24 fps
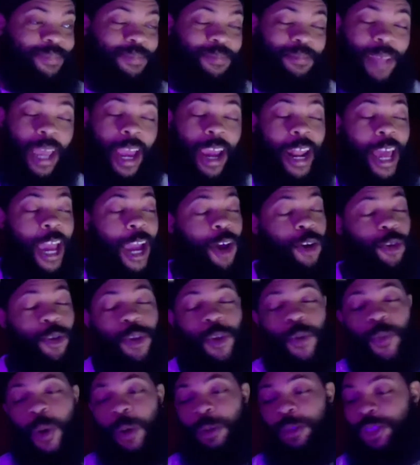That ain't who
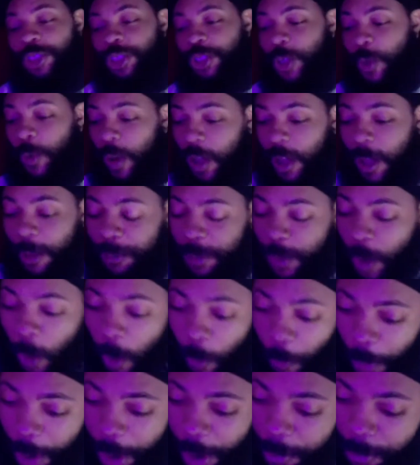you want to show up
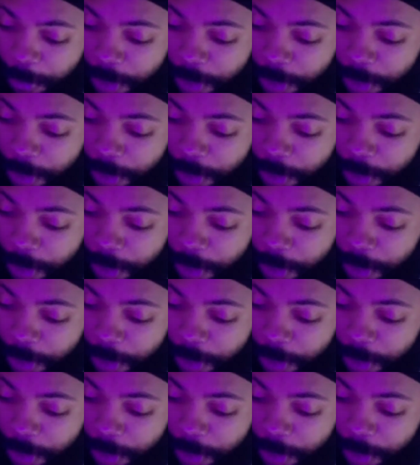nowhere,